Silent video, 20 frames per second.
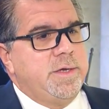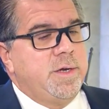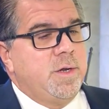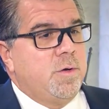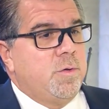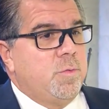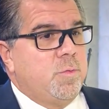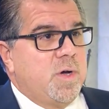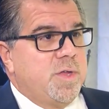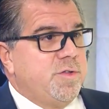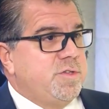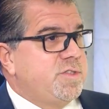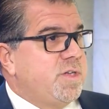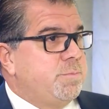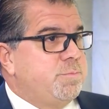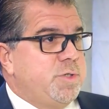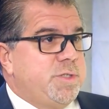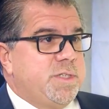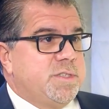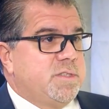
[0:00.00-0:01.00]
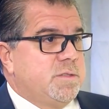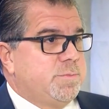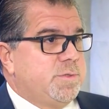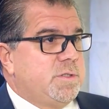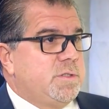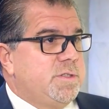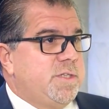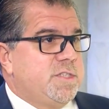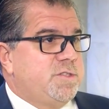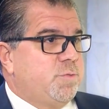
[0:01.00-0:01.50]
You know, weather's
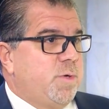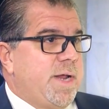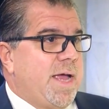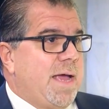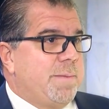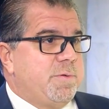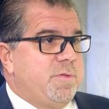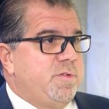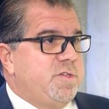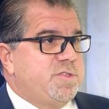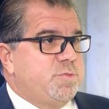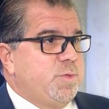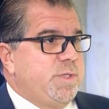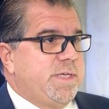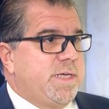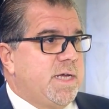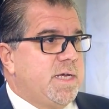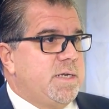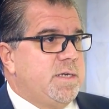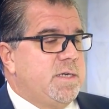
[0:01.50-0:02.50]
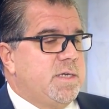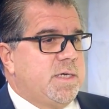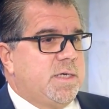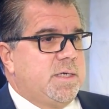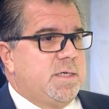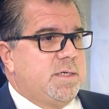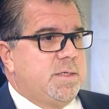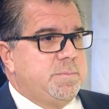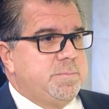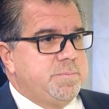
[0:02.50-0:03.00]
unpredictable, and that's what happened this weekend.
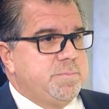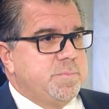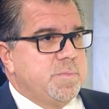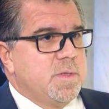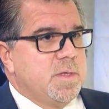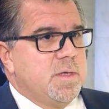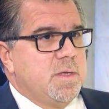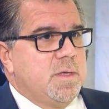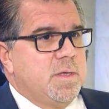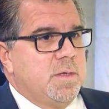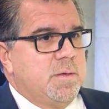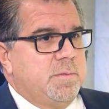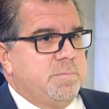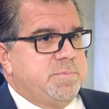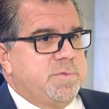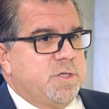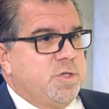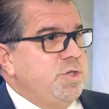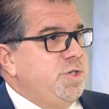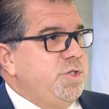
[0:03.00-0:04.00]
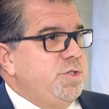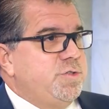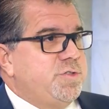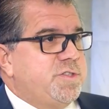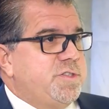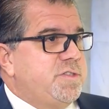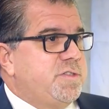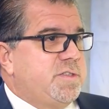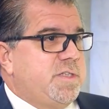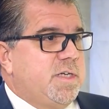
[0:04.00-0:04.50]
The good
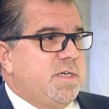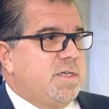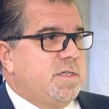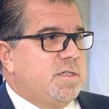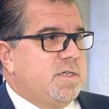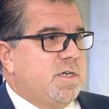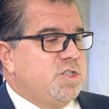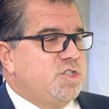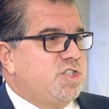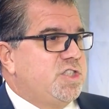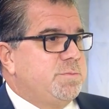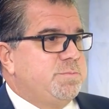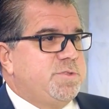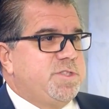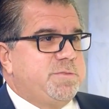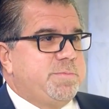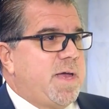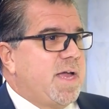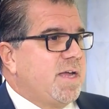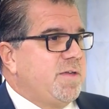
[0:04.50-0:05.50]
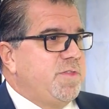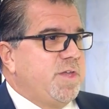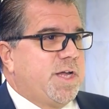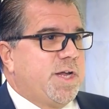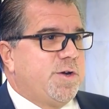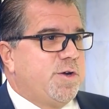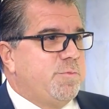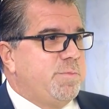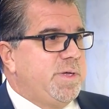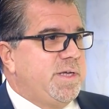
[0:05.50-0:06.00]
news is our ship is back in the
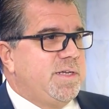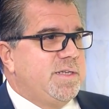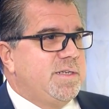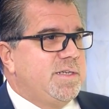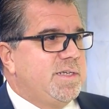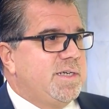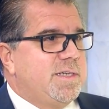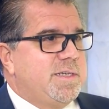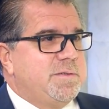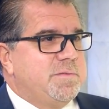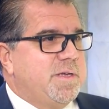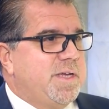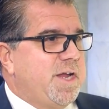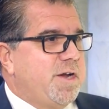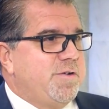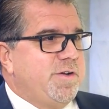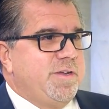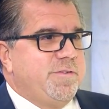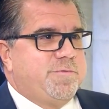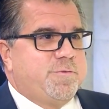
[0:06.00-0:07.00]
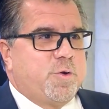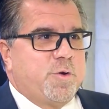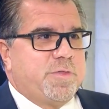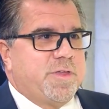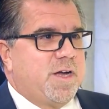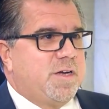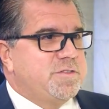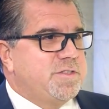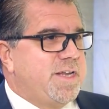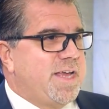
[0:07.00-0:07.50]
Caribbean carrying
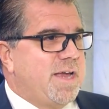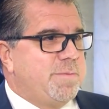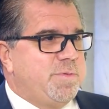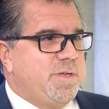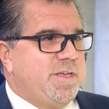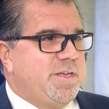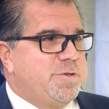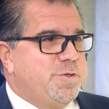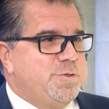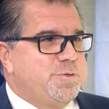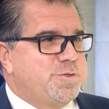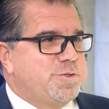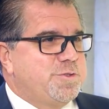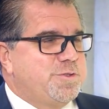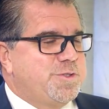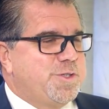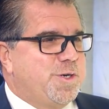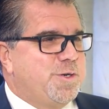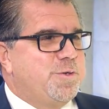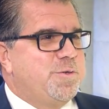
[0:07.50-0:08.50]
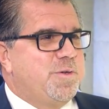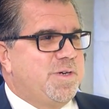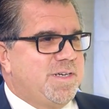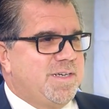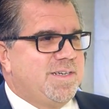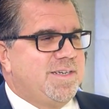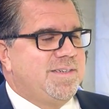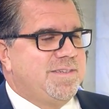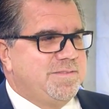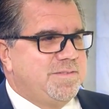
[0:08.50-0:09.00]
4,000 happy cruisers, so
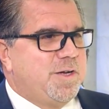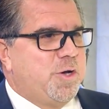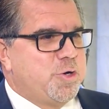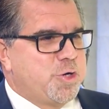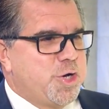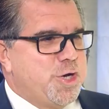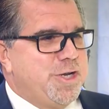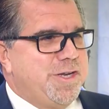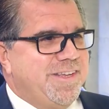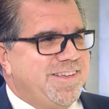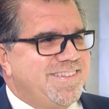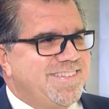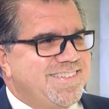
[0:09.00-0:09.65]
all good.